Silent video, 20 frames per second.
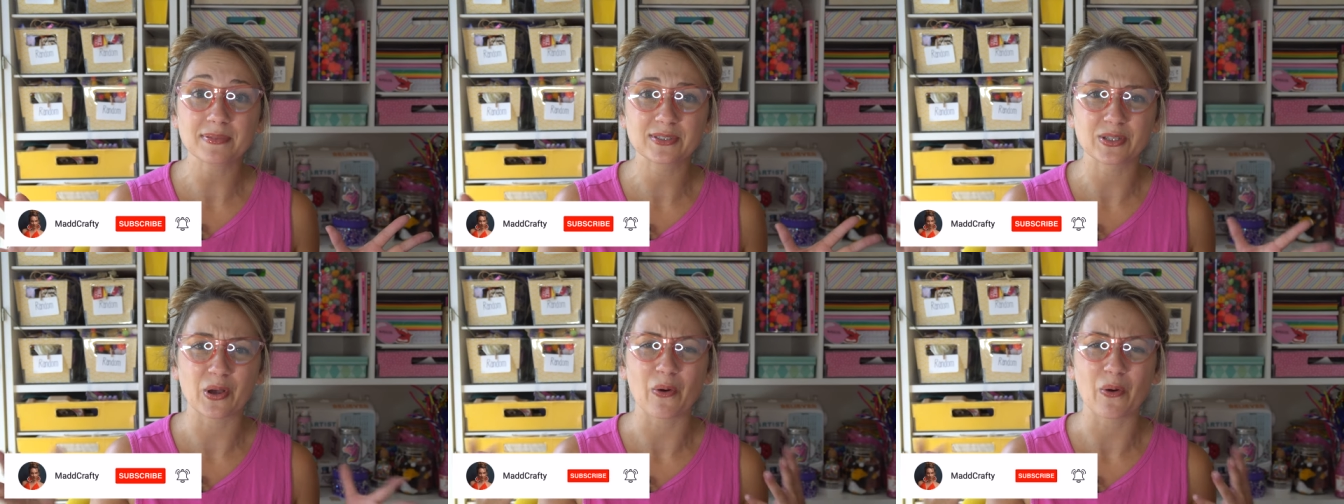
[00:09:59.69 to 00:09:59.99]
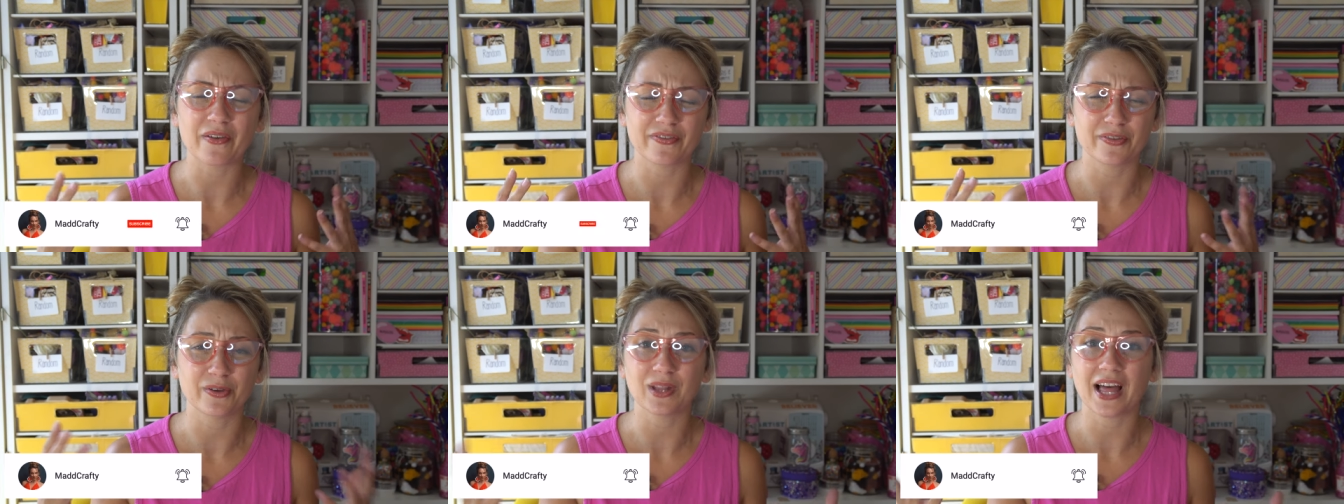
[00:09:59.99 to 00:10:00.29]
So
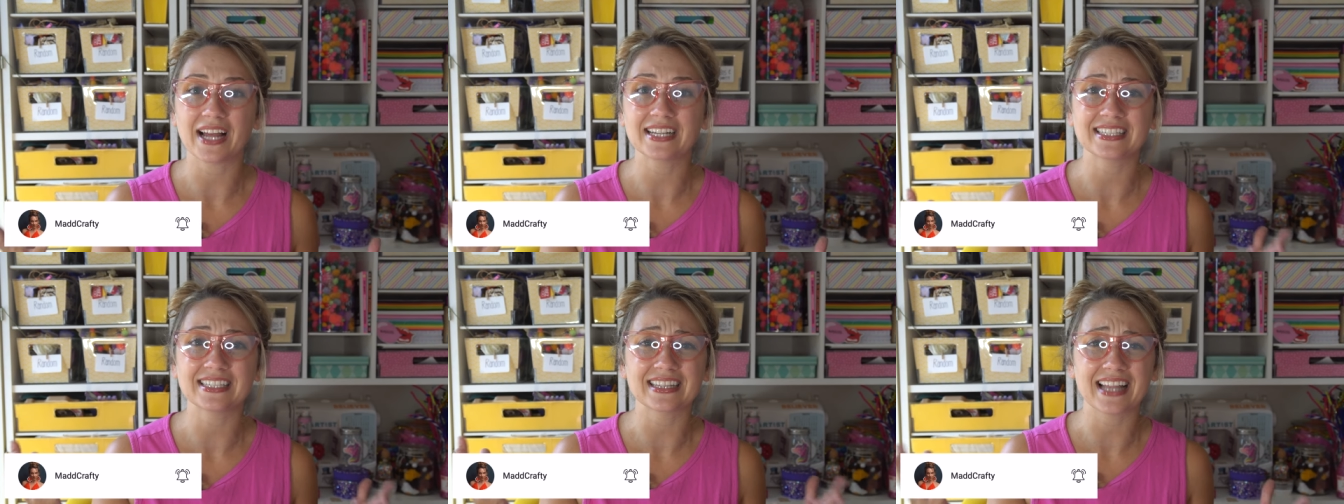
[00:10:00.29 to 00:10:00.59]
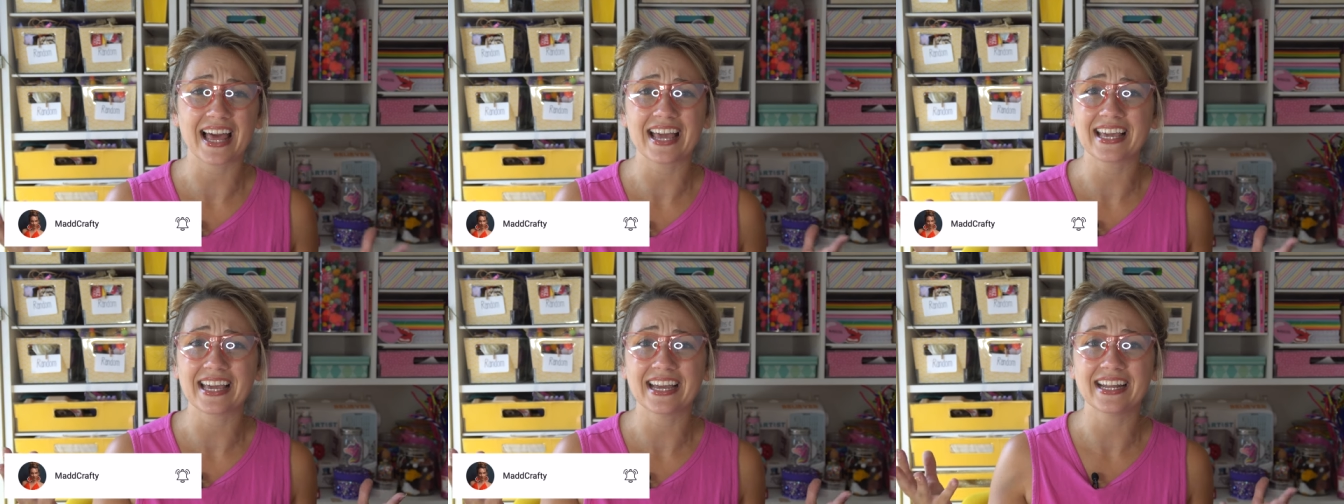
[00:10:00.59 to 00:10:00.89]
if you liked it,
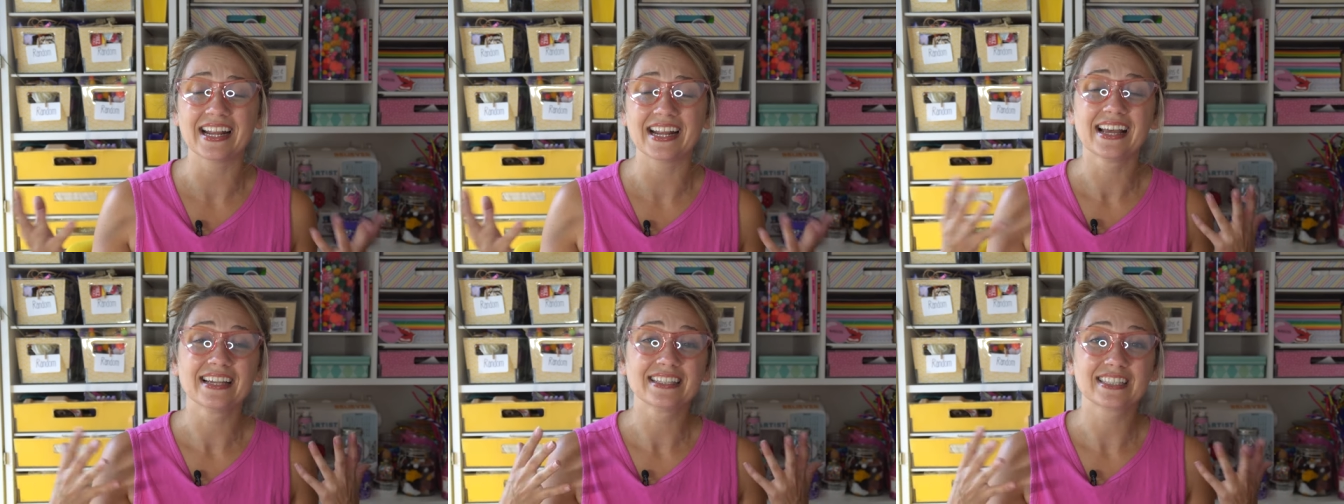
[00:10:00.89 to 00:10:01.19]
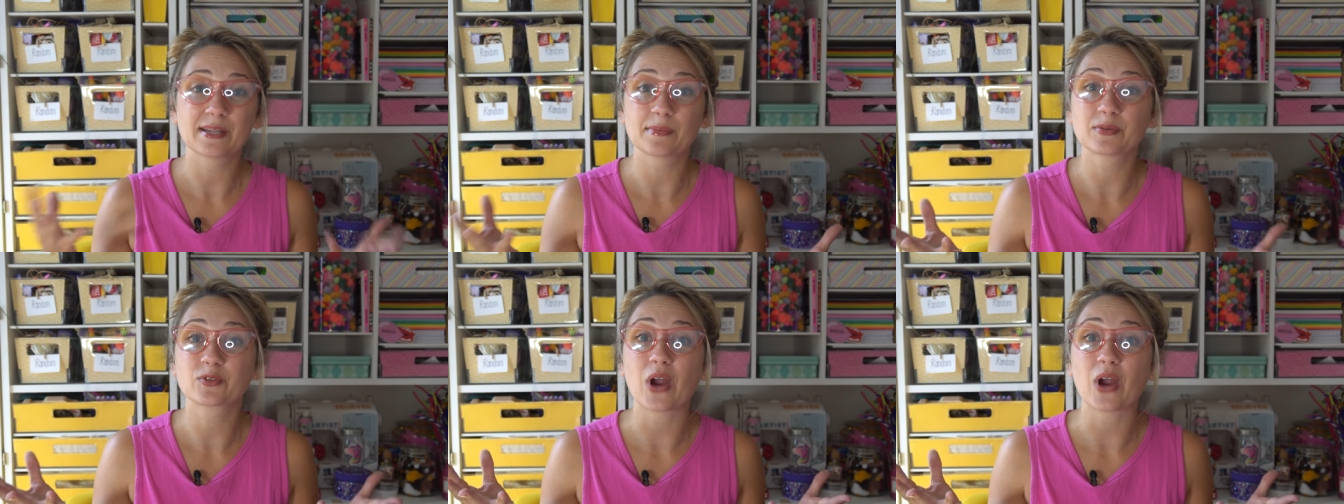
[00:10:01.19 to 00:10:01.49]
like it,
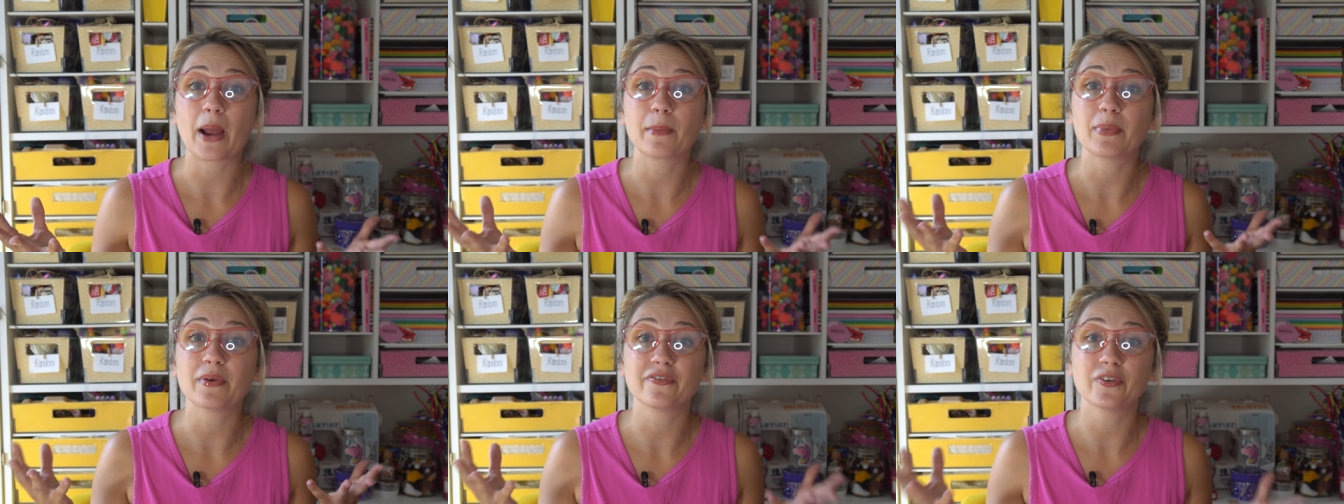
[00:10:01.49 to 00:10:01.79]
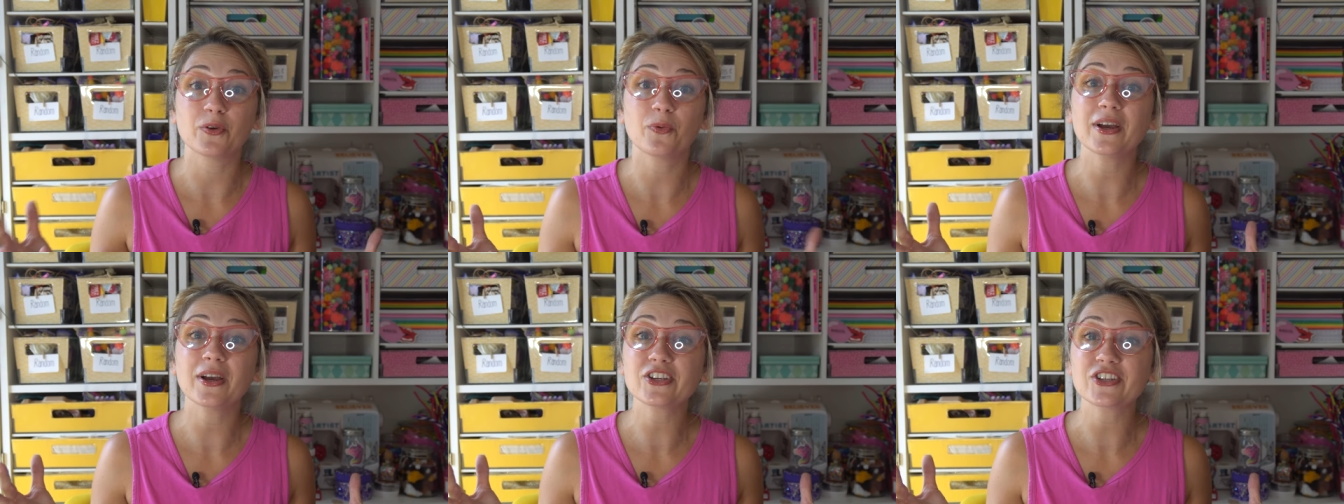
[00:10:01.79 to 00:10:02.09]
subscribe if
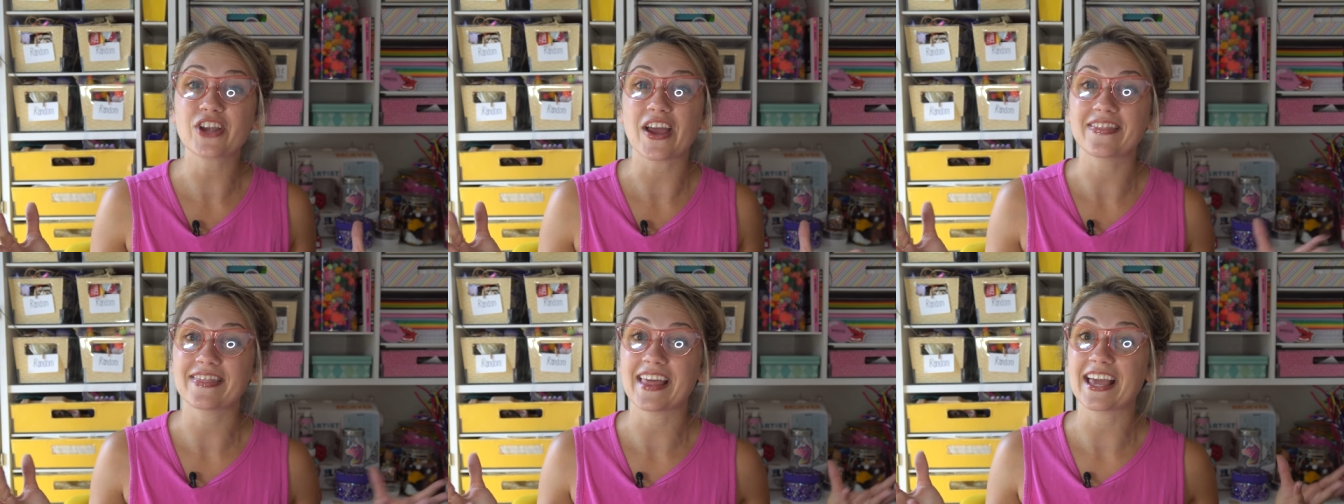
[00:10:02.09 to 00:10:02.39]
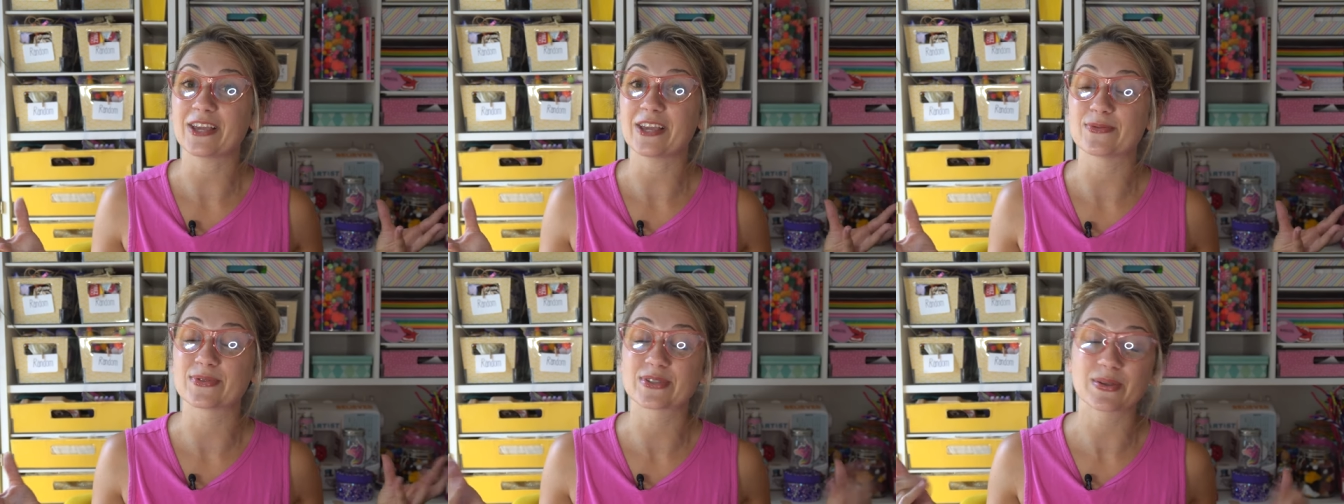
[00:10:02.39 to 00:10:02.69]
you wish. And
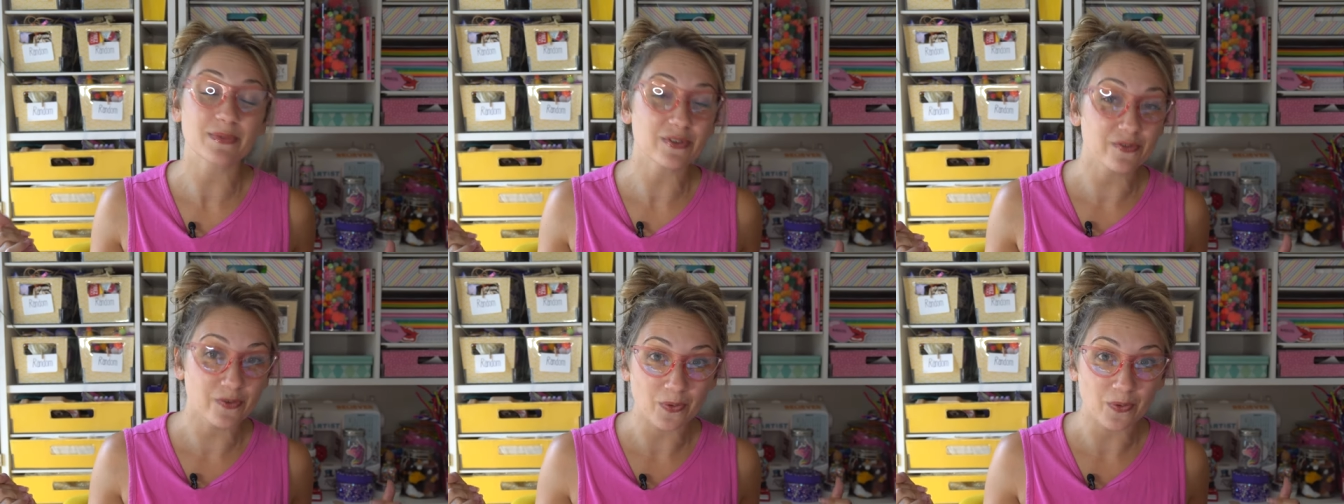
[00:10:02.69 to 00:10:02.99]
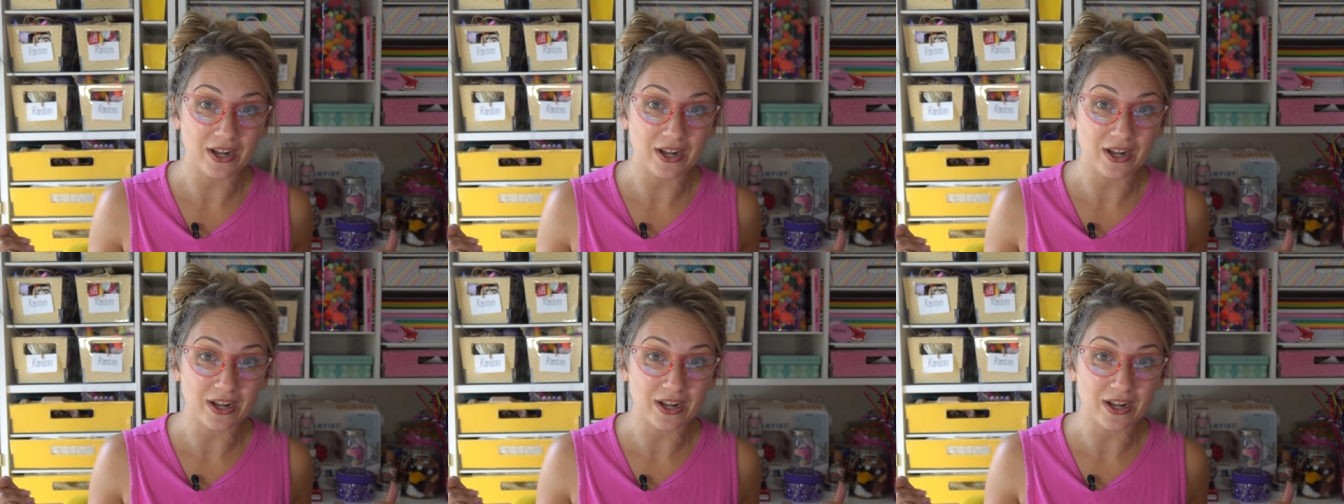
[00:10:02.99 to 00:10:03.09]
thank you so much for